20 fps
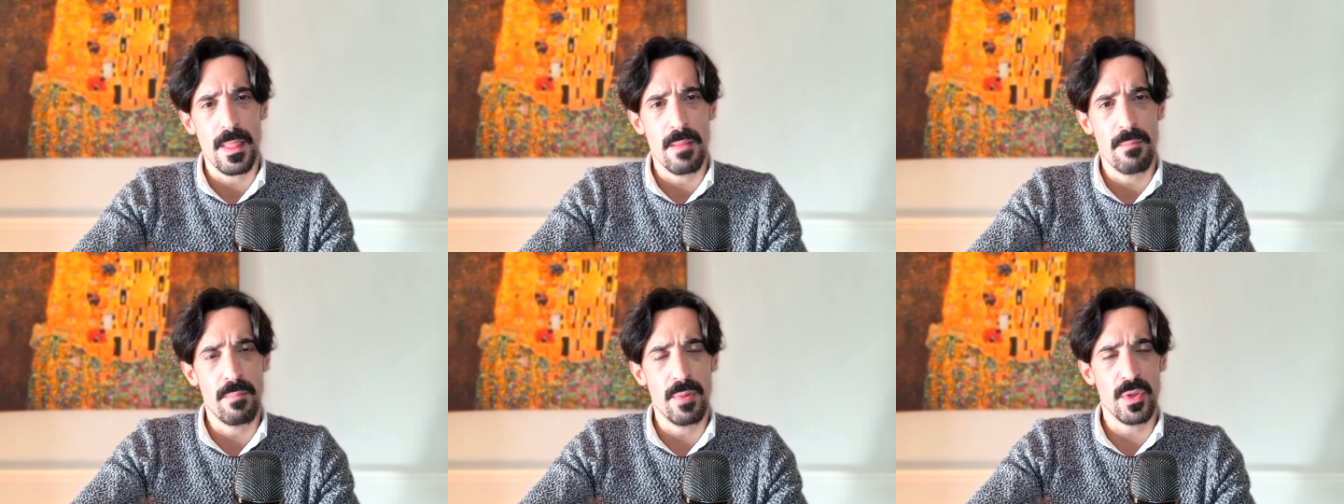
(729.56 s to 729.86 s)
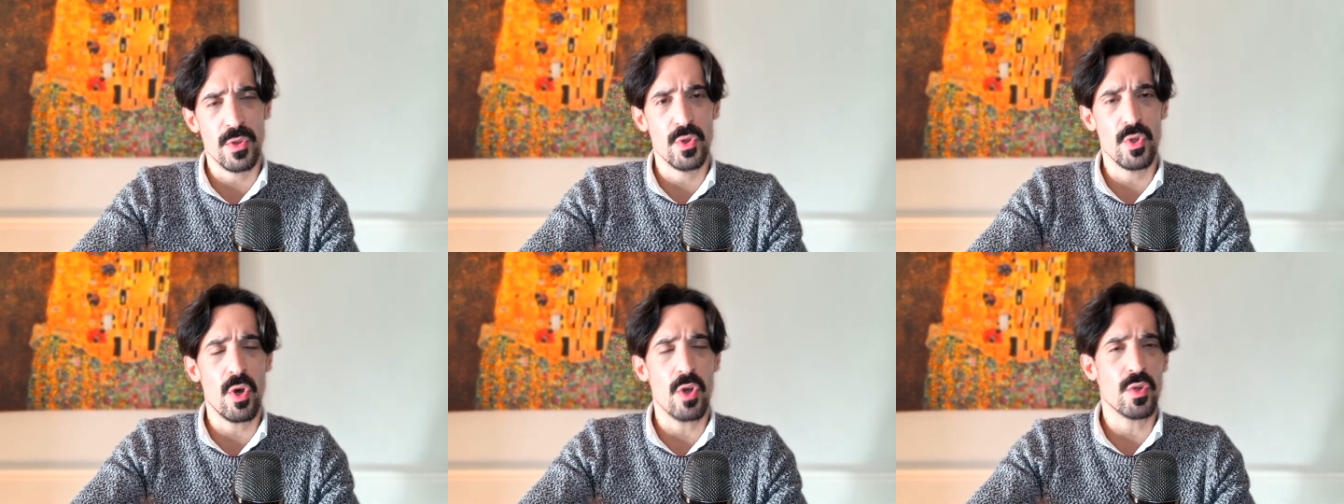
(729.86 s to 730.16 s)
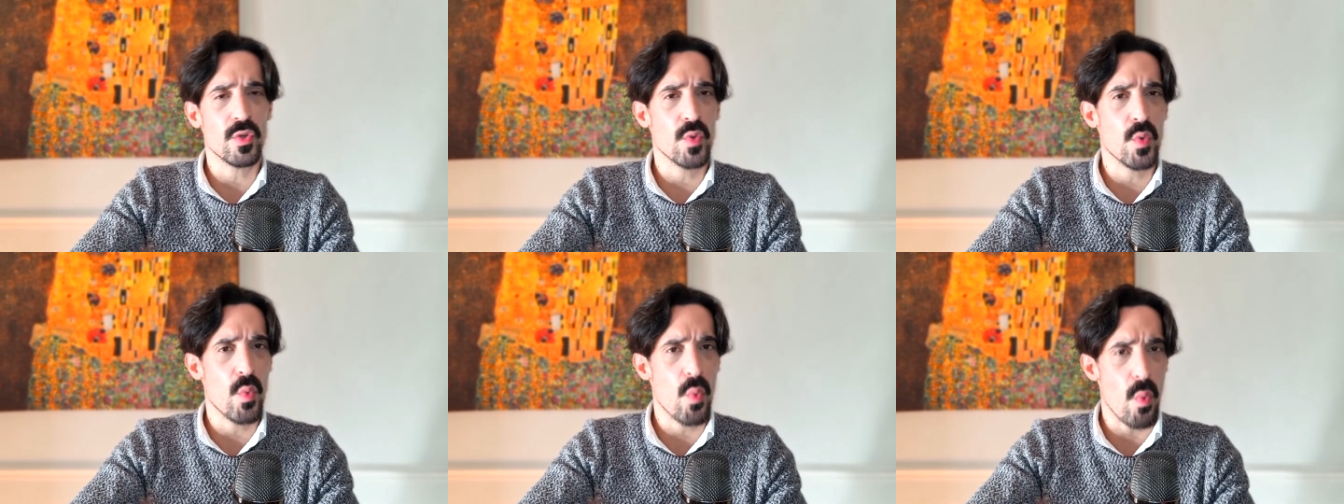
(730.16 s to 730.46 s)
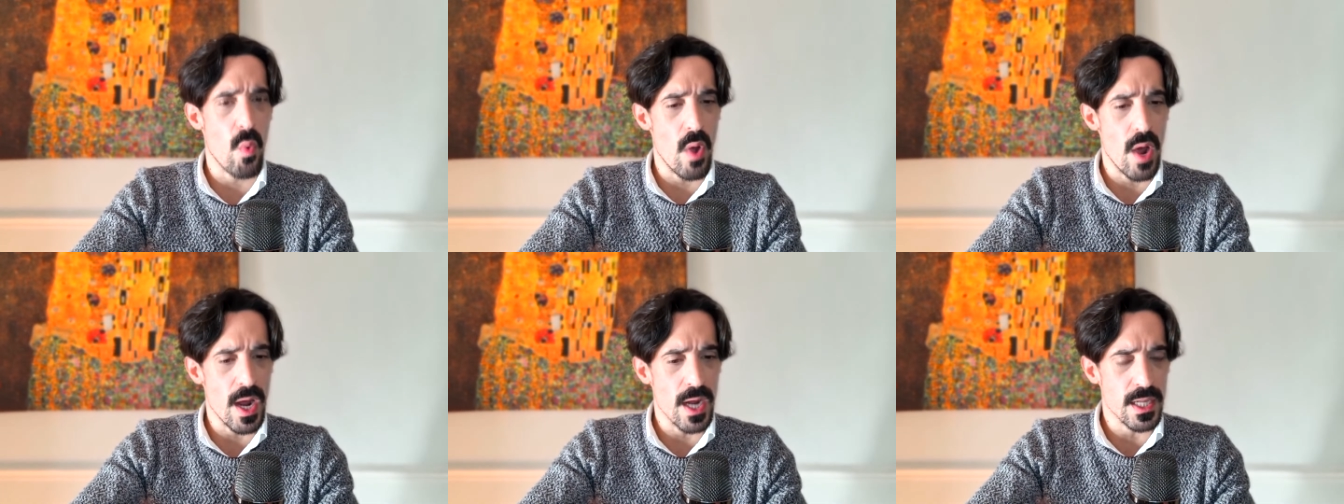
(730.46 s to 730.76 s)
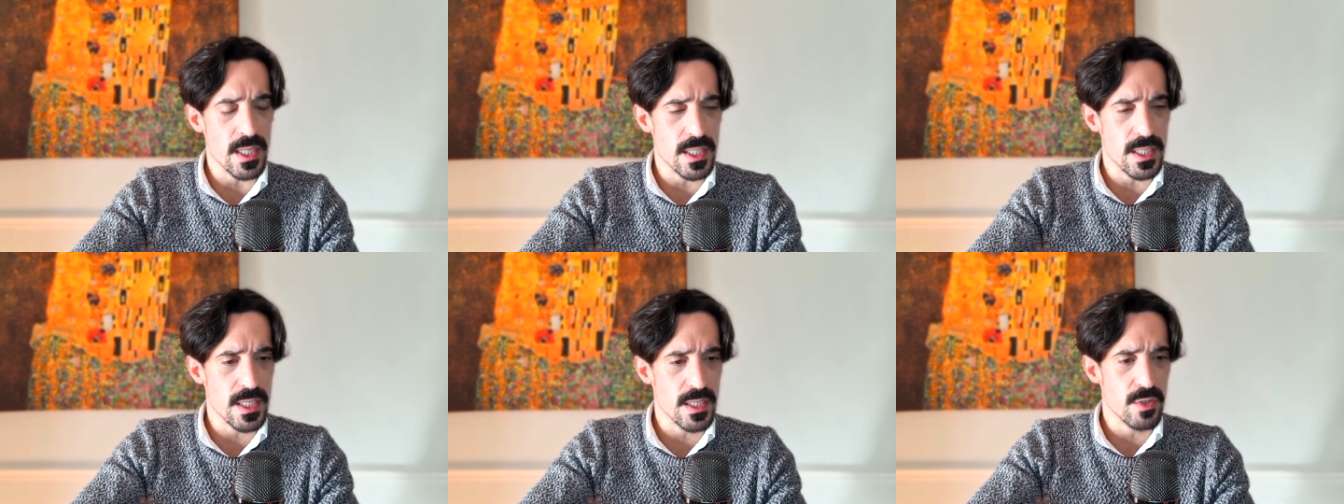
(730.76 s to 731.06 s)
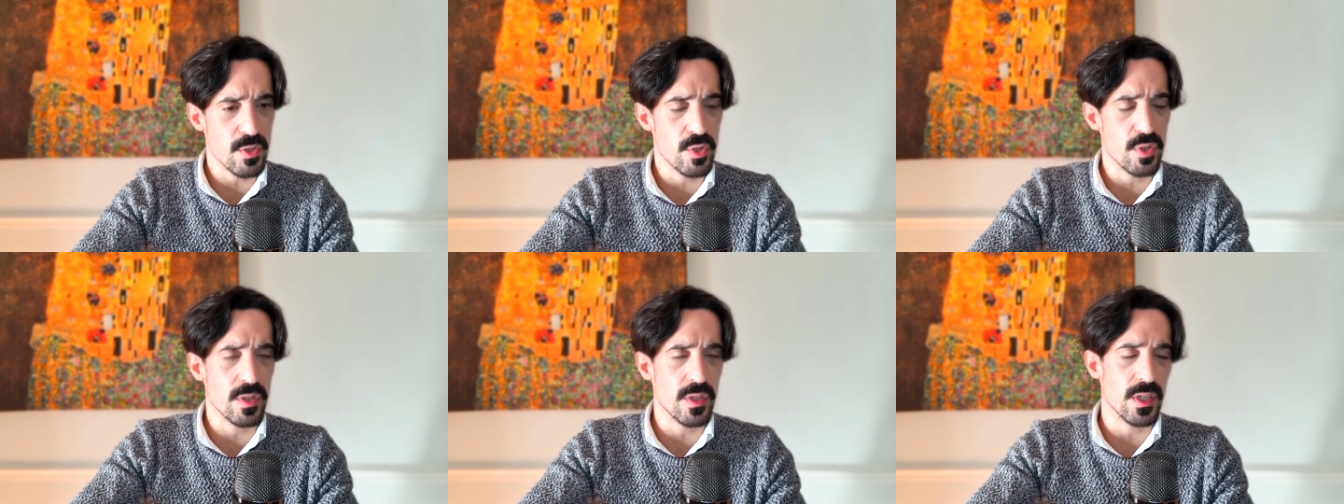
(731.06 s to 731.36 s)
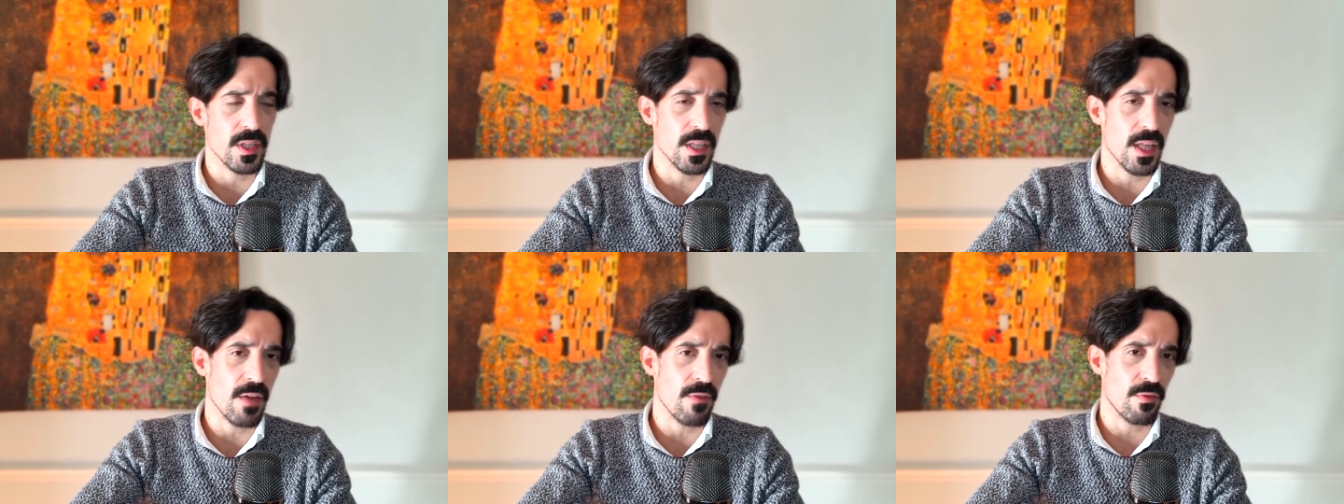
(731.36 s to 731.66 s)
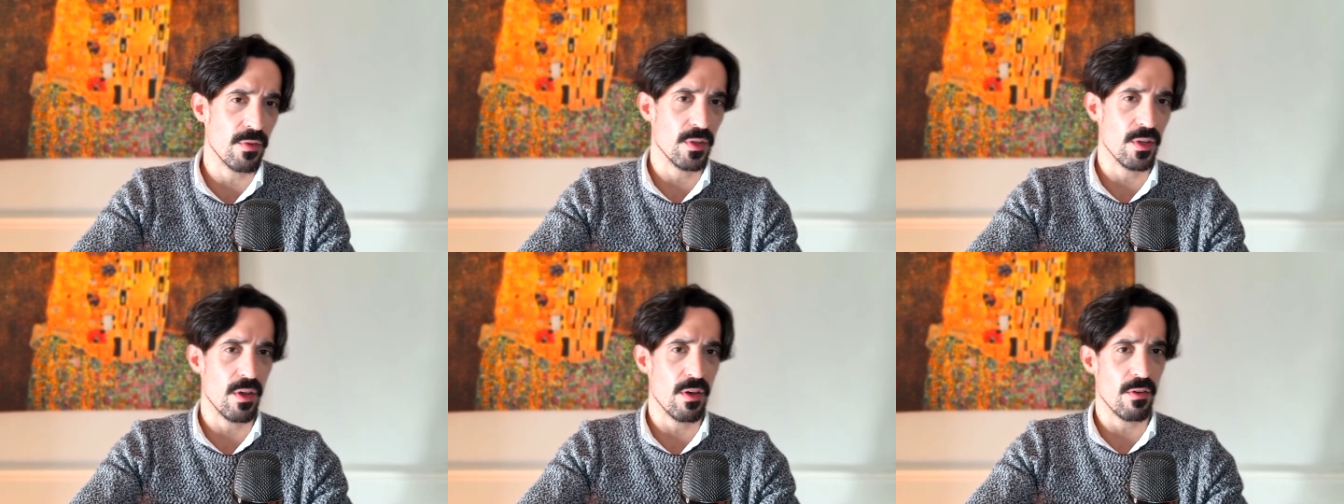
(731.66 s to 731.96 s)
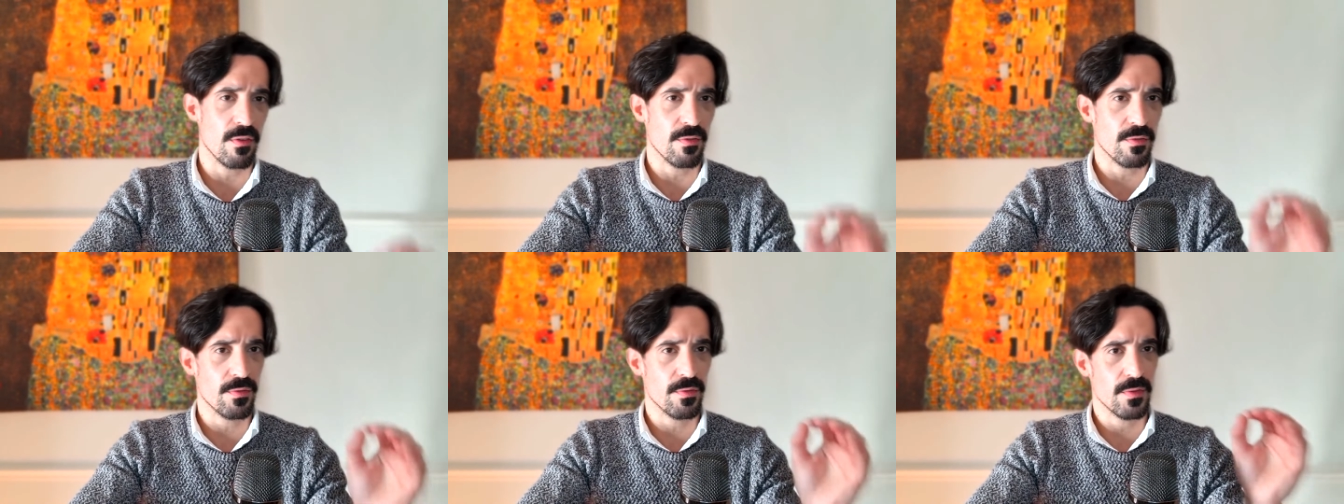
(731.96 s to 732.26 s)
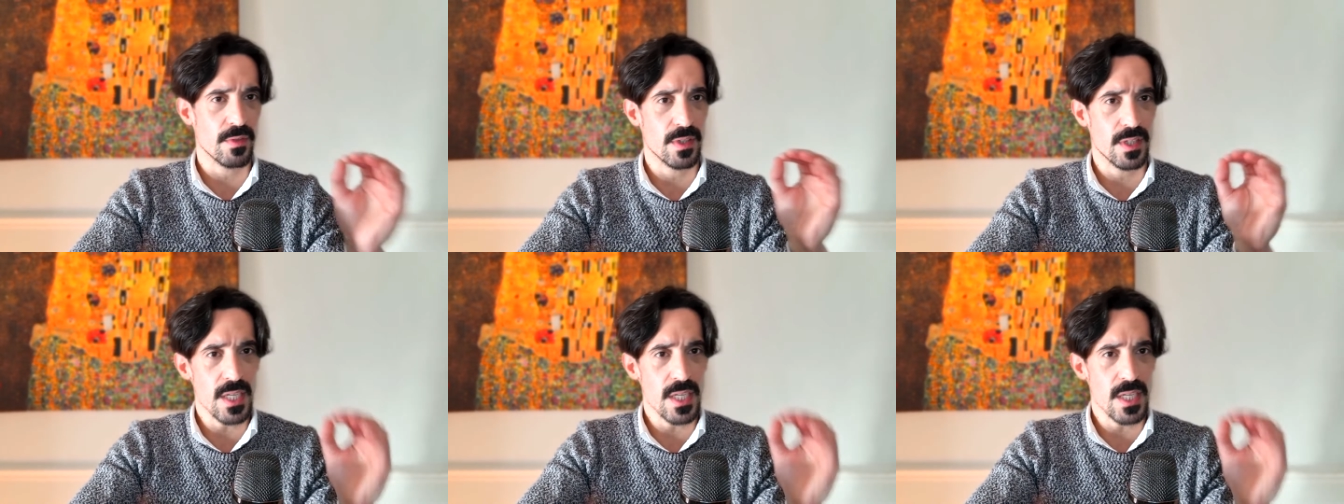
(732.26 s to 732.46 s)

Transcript: but not quite to the level of